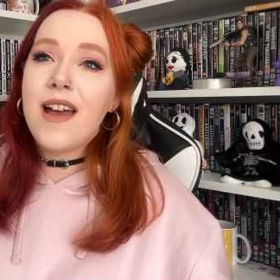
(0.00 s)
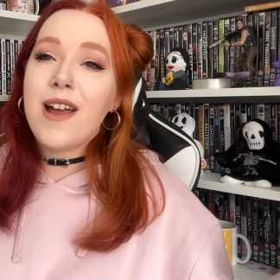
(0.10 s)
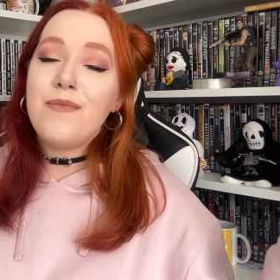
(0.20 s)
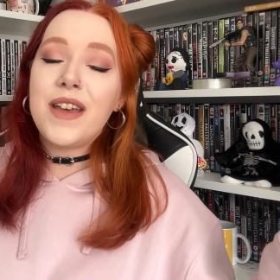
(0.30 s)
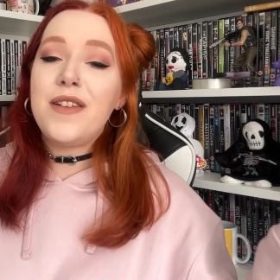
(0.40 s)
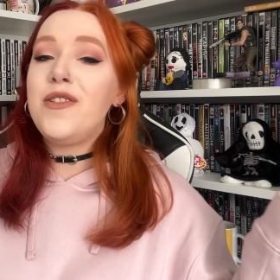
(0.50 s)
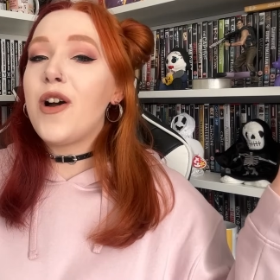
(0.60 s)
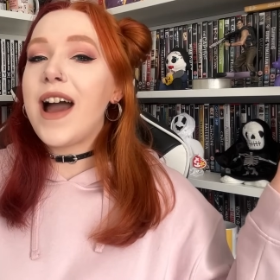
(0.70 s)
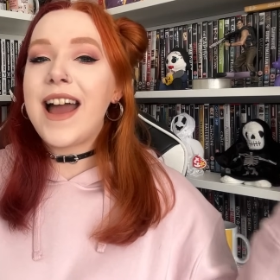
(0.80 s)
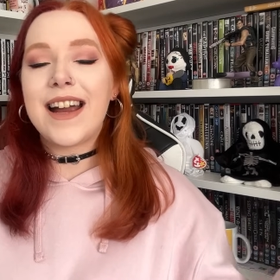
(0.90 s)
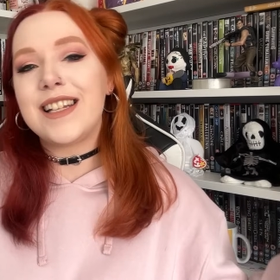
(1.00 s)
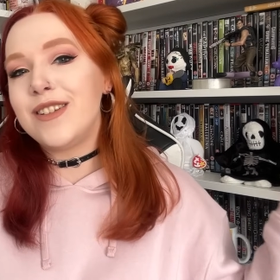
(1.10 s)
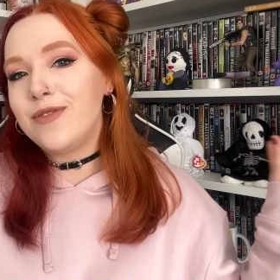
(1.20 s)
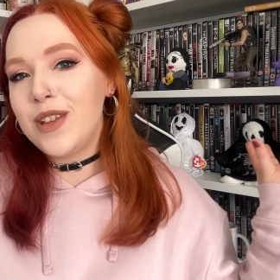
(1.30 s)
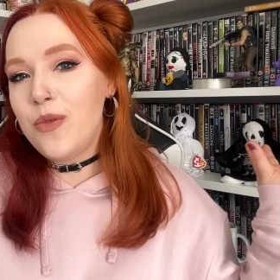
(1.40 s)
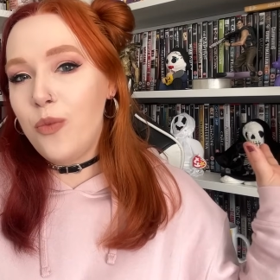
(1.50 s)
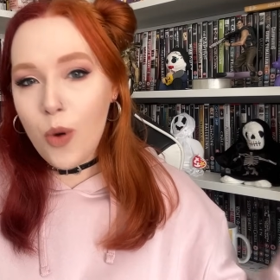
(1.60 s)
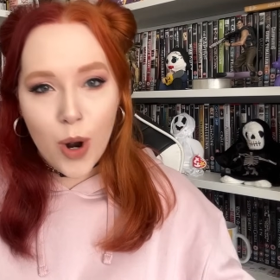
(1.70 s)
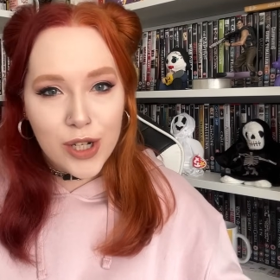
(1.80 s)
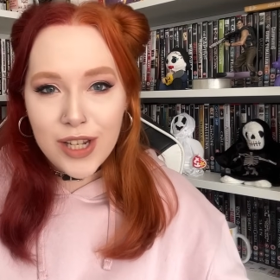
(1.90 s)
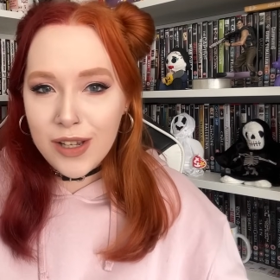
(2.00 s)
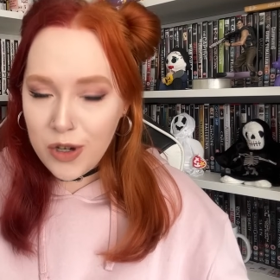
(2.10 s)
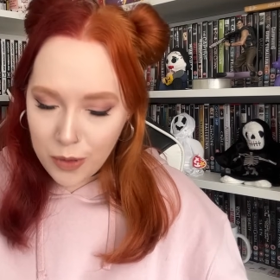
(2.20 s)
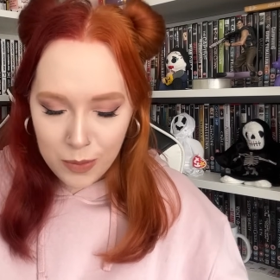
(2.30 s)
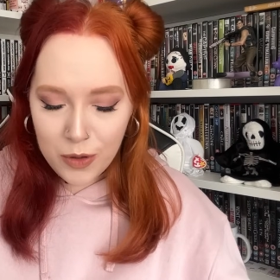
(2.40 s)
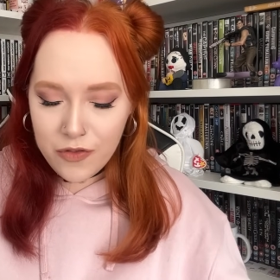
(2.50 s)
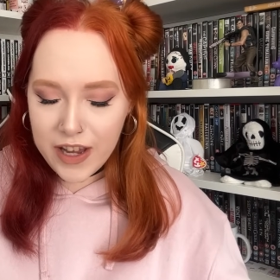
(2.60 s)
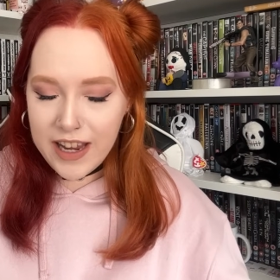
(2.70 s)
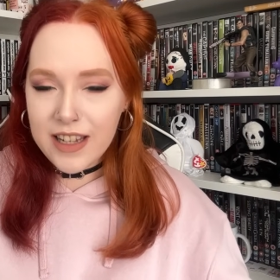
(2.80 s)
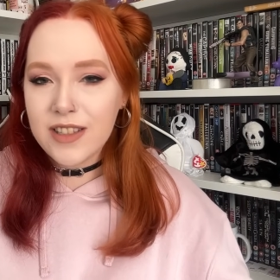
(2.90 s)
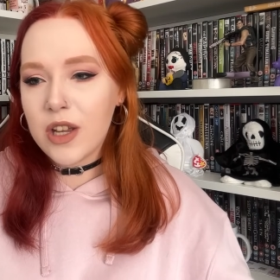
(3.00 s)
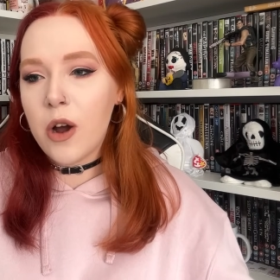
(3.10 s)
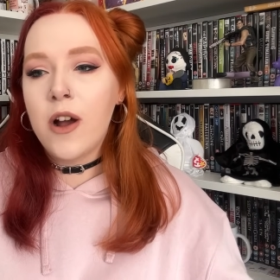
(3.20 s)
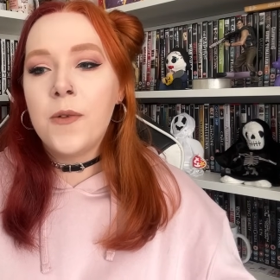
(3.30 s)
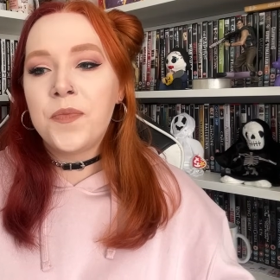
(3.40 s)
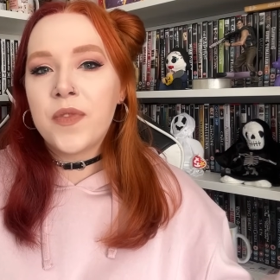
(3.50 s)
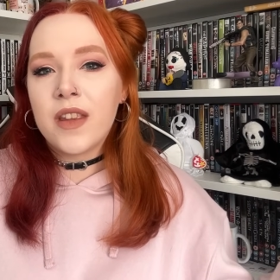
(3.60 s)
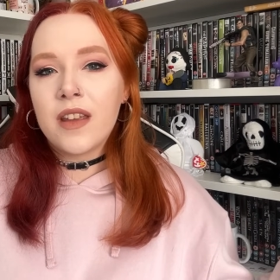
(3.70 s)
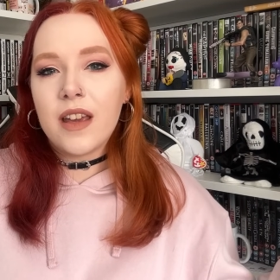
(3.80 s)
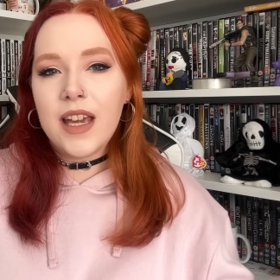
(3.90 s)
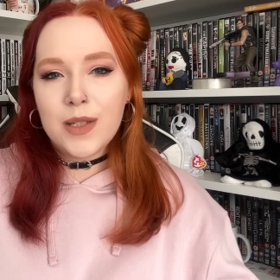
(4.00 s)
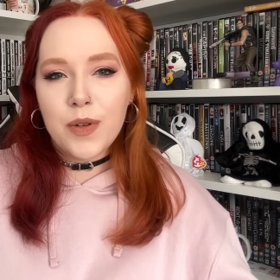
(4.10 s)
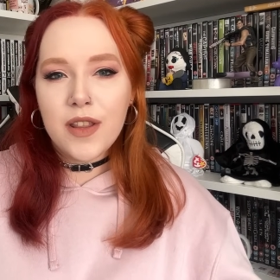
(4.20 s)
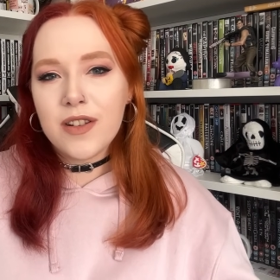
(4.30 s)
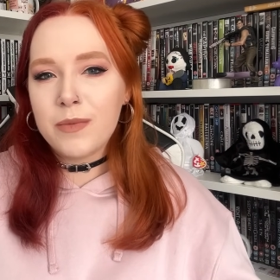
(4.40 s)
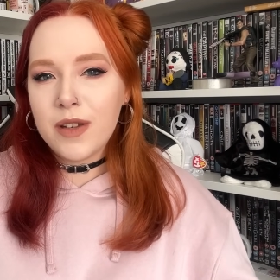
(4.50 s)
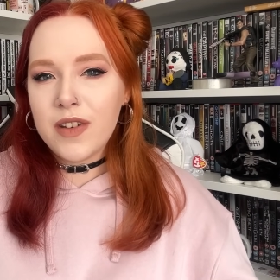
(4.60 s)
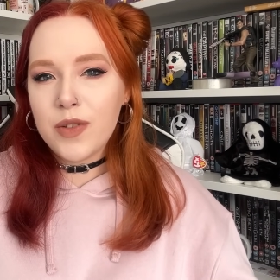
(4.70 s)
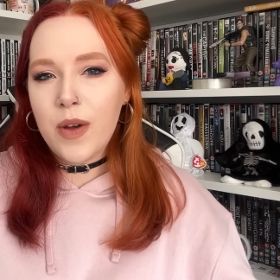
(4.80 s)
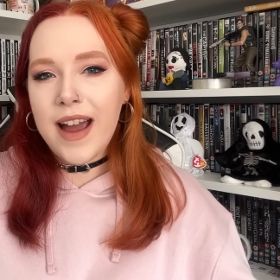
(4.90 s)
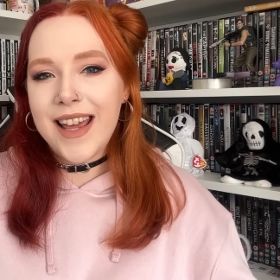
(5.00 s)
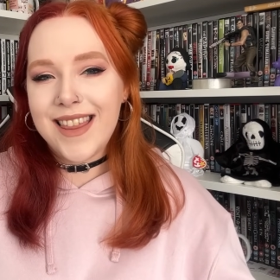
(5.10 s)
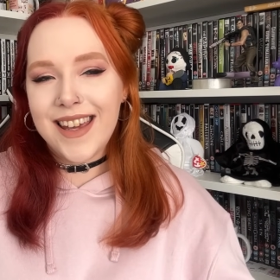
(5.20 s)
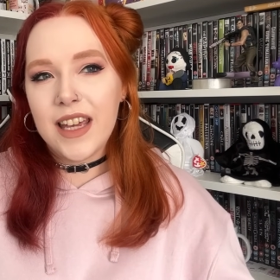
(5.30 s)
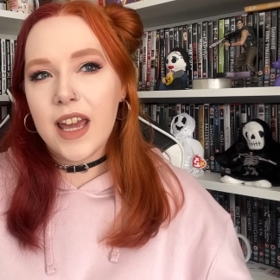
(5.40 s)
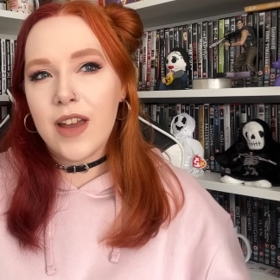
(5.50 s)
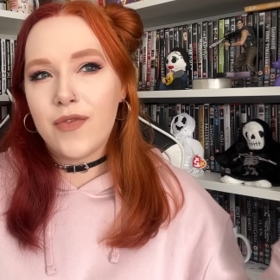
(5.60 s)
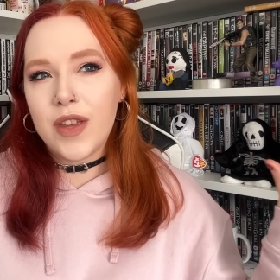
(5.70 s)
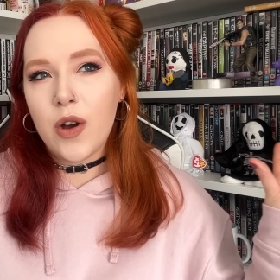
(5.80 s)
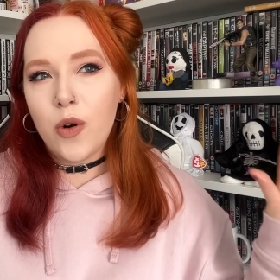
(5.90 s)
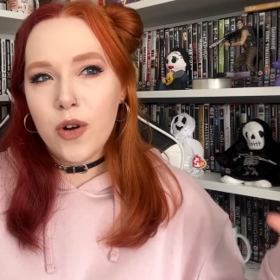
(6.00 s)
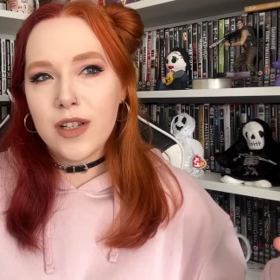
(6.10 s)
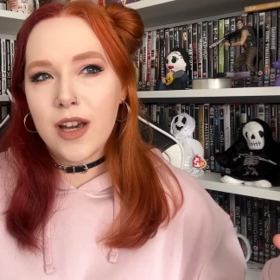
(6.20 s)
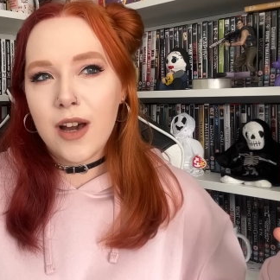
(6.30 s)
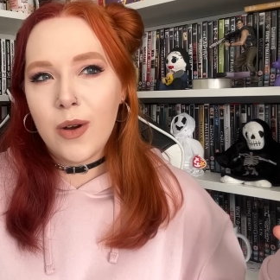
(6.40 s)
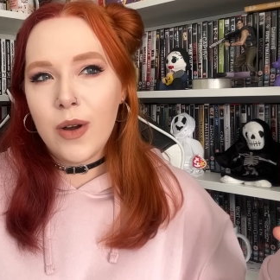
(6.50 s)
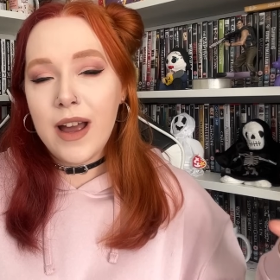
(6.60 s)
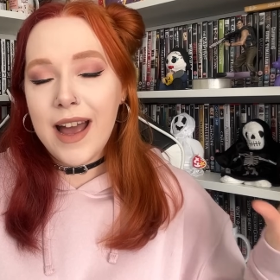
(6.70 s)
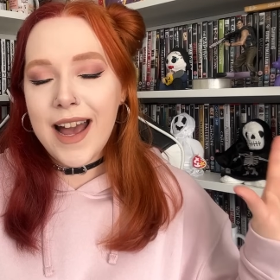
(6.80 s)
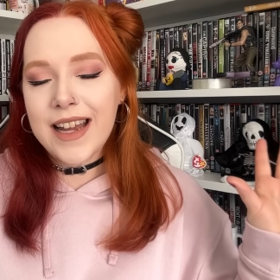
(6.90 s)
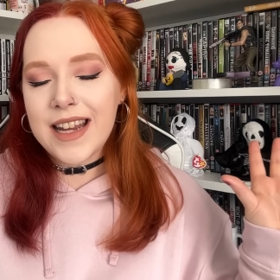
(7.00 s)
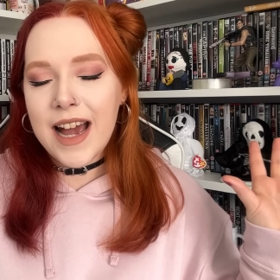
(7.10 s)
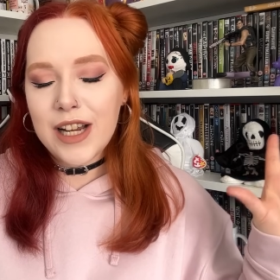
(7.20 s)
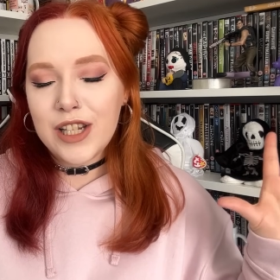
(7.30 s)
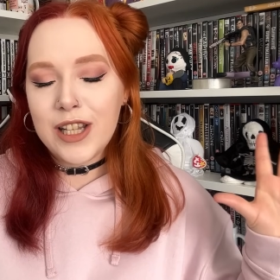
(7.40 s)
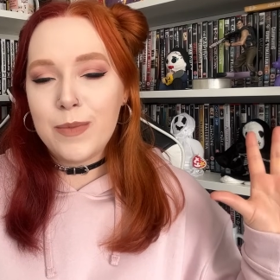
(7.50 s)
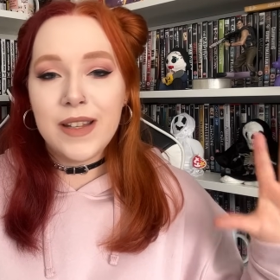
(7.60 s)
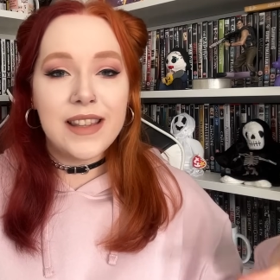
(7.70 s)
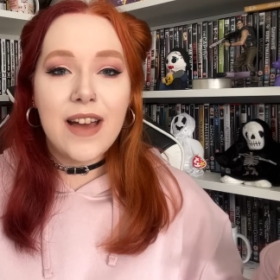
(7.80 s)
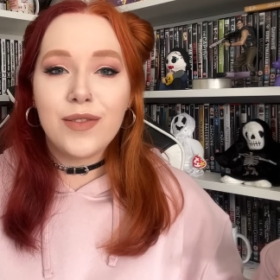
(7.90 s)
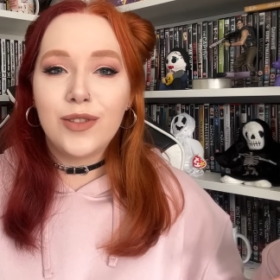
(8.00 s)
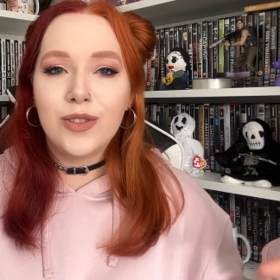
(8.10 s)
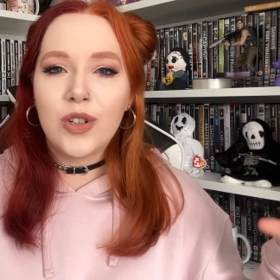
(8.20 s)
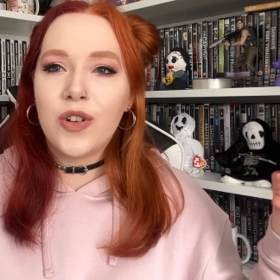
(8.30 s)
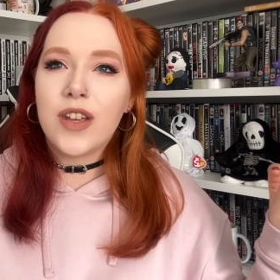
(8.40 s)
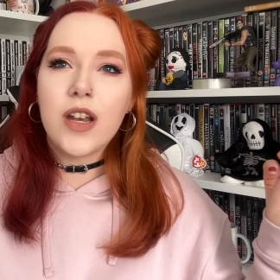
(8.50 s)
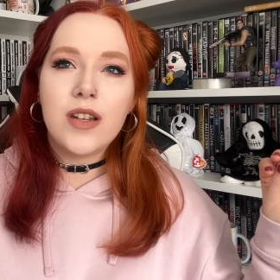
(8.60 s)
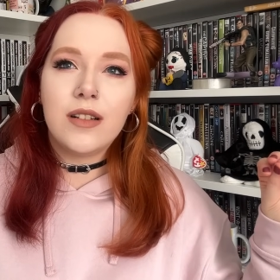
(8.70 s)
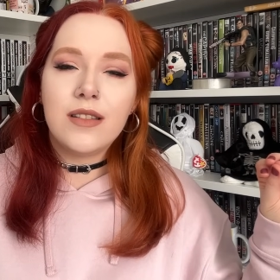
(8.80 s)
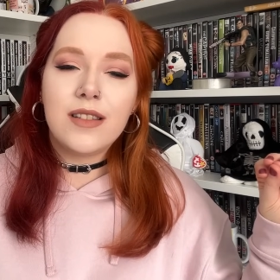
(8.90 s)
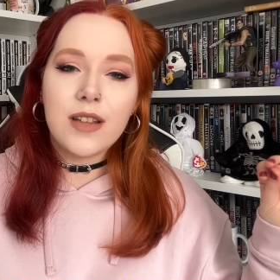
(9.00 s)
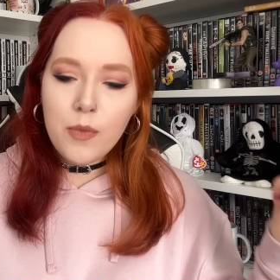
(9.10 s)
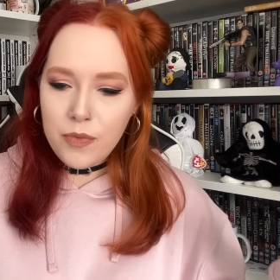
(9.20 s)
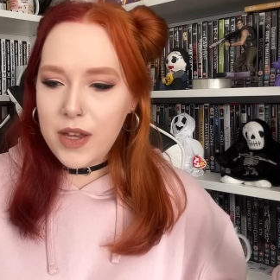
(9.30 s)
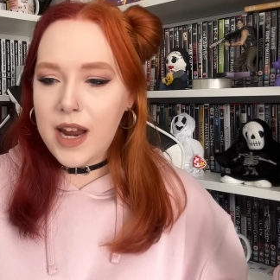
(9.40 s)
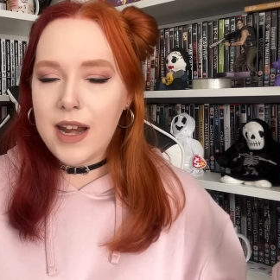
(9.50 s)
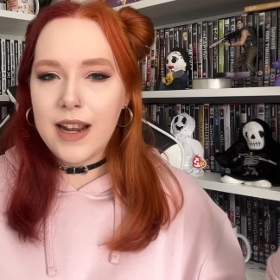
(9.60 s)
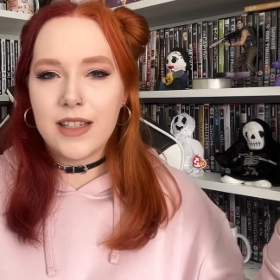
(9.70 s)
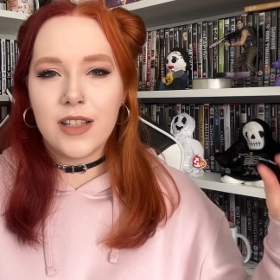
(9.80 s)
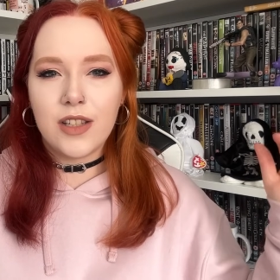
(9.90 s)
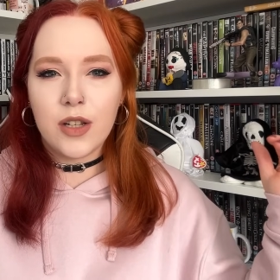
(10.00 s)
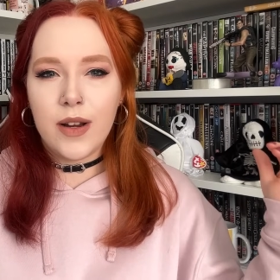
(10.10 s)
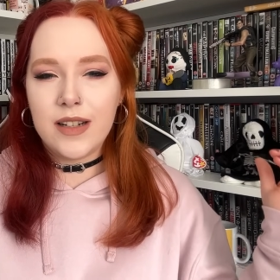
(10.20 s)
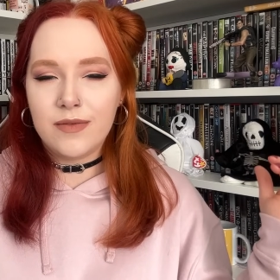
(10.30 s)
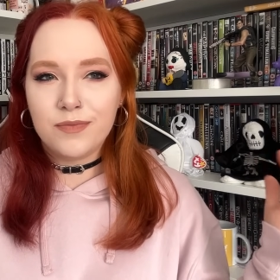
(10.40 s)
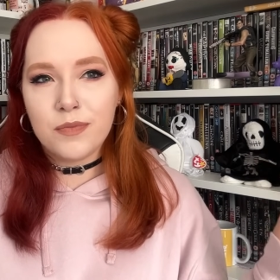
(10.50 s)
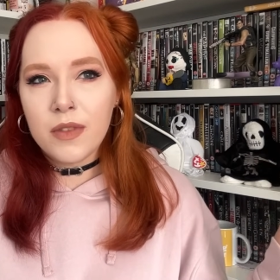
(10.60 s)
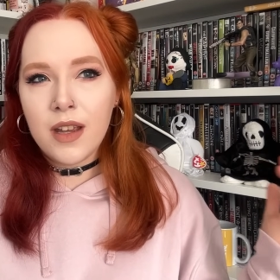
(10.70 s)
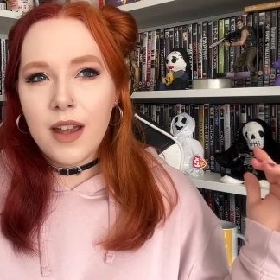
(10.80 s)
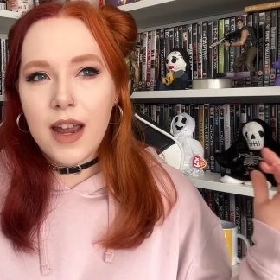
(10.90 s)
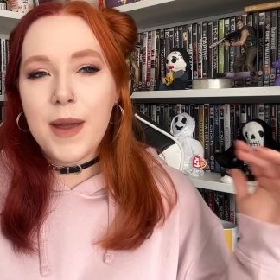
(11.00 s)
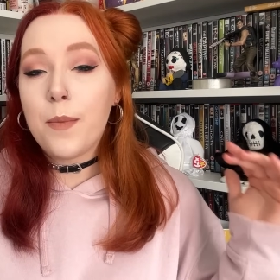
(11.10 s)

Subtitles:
I'm then not actively watching your movie. So it's one of those movies where I think if the audio had actually been leveled or they'd done something in it to, so it